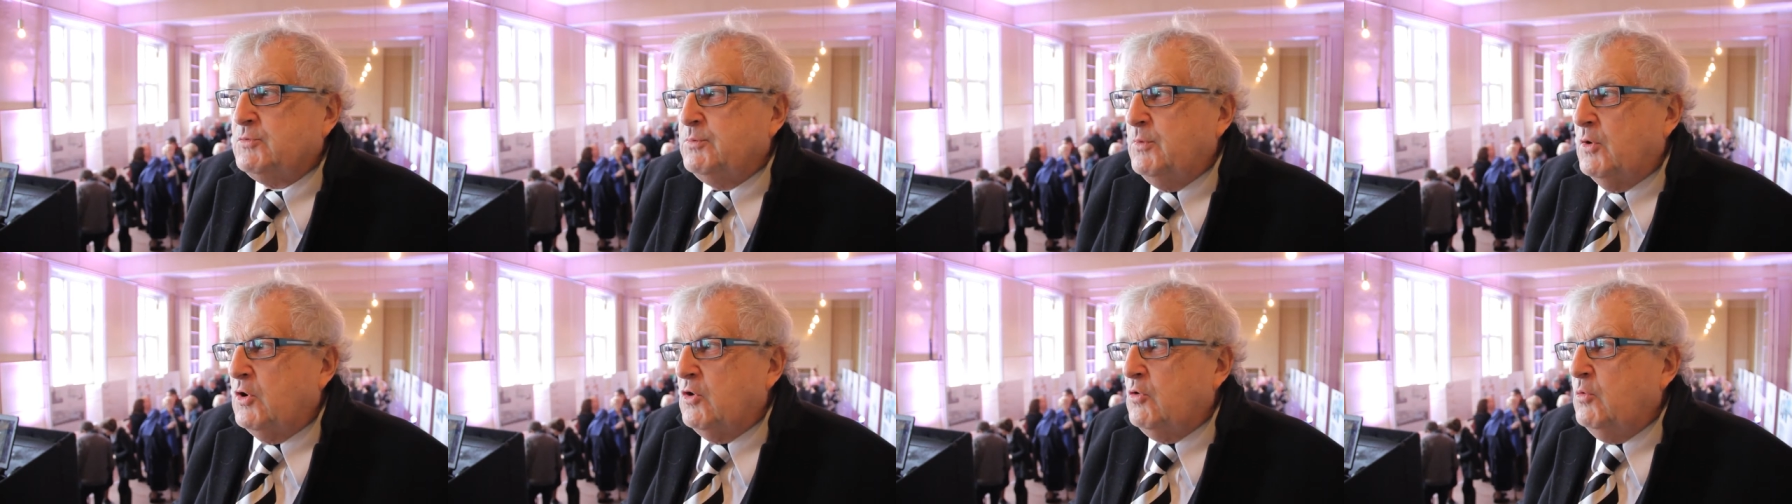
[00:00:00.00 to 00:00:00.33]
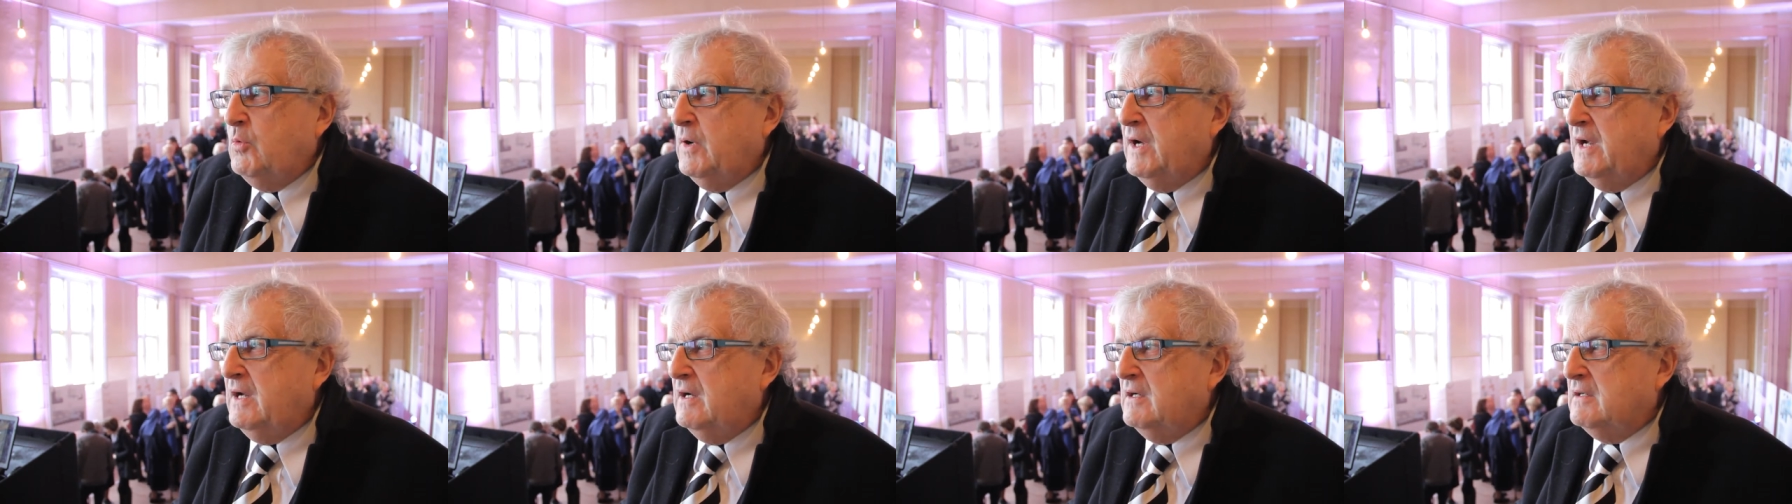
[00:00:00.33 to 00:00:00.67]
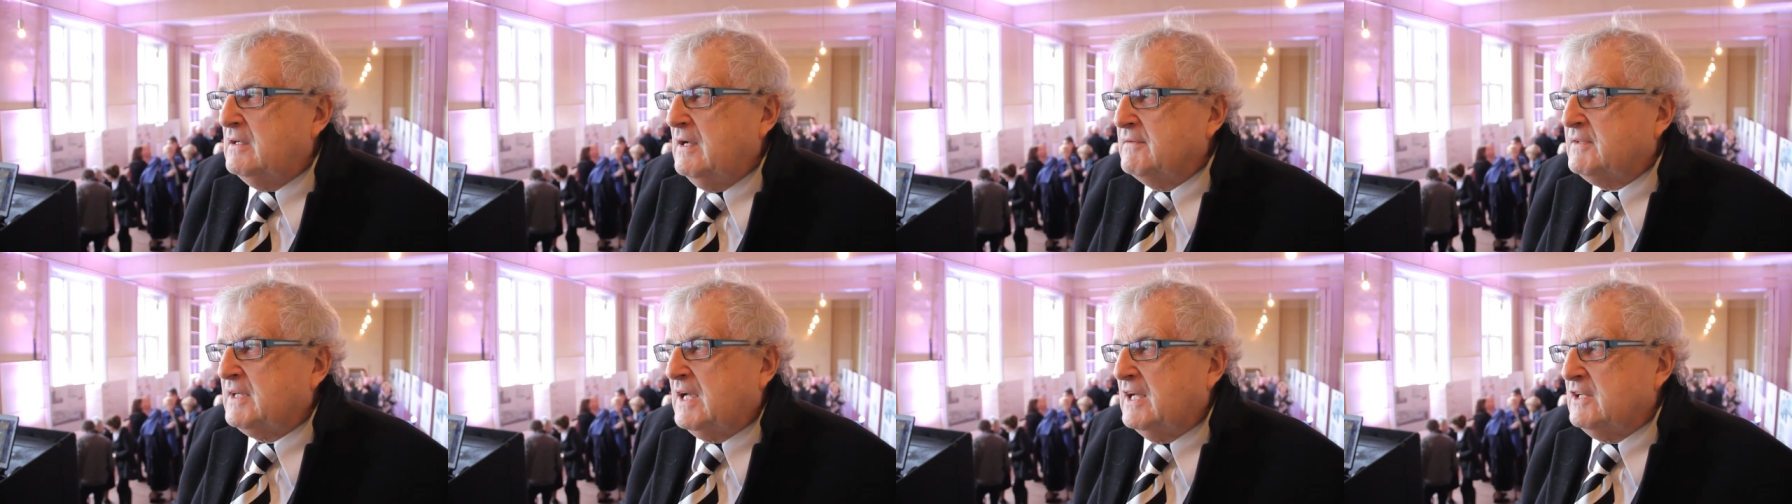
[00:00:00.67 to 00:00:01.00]
more aware
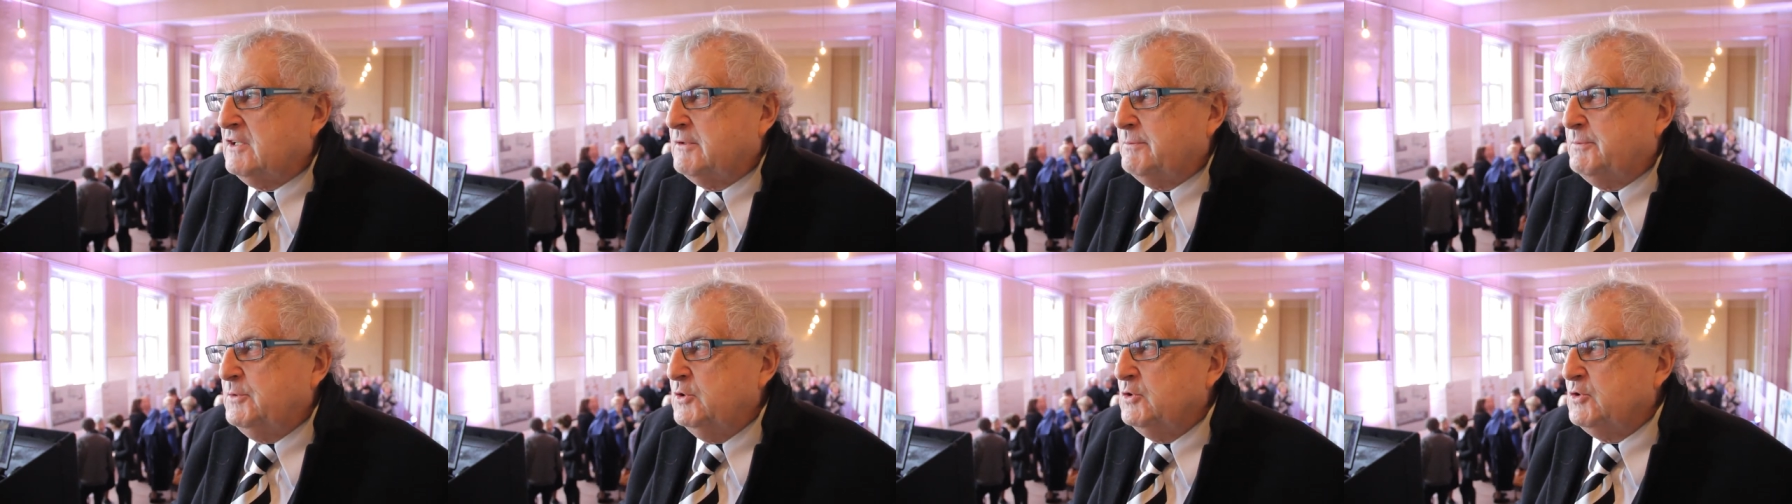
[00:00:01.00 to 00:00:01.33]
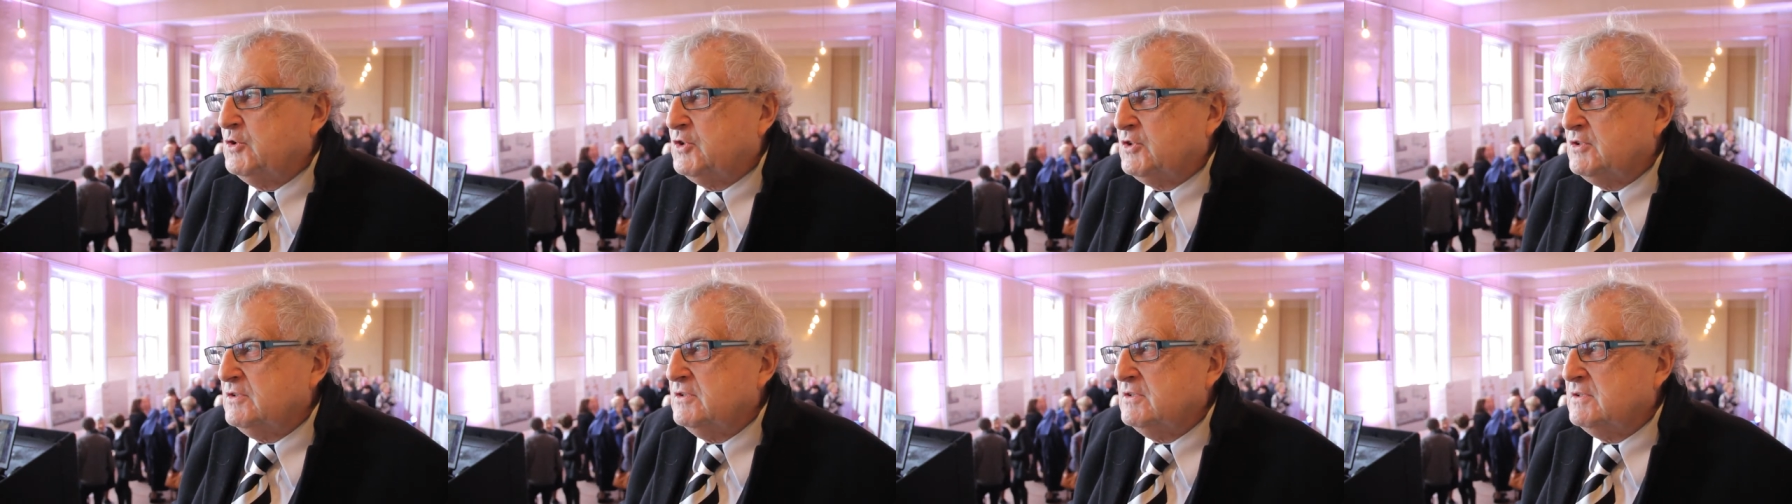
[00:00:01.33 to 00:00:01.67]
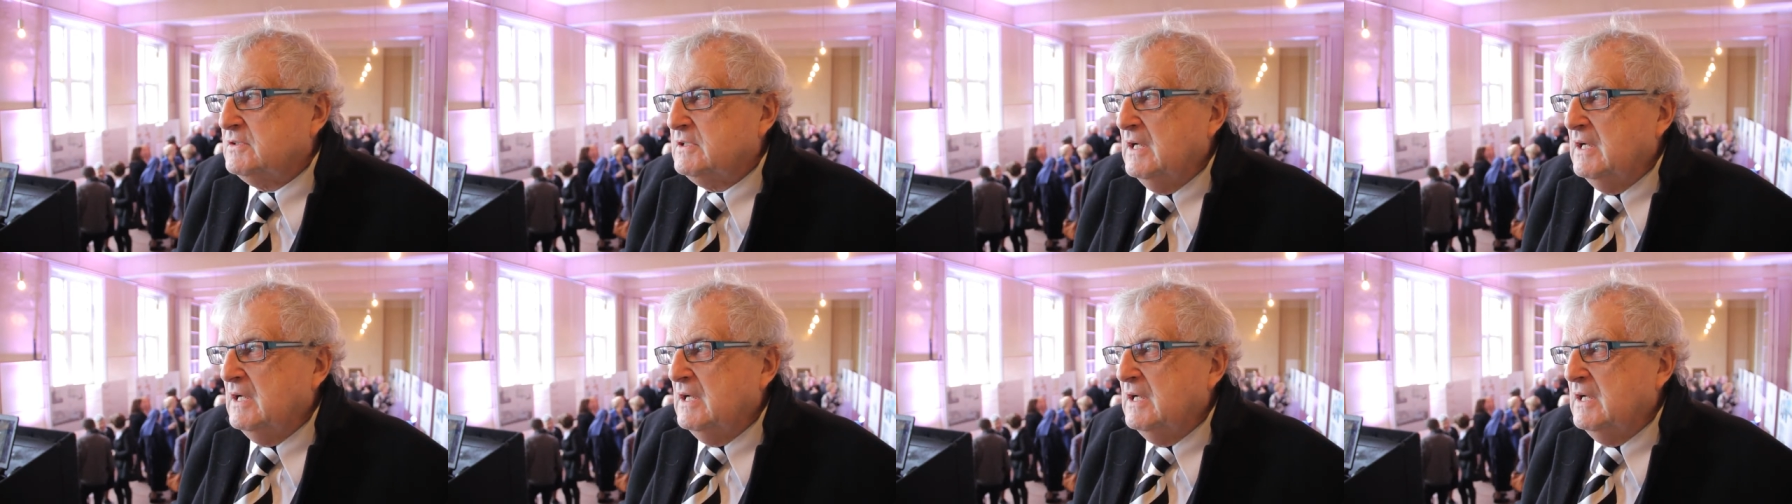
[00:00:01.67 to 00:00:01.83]
of the contribution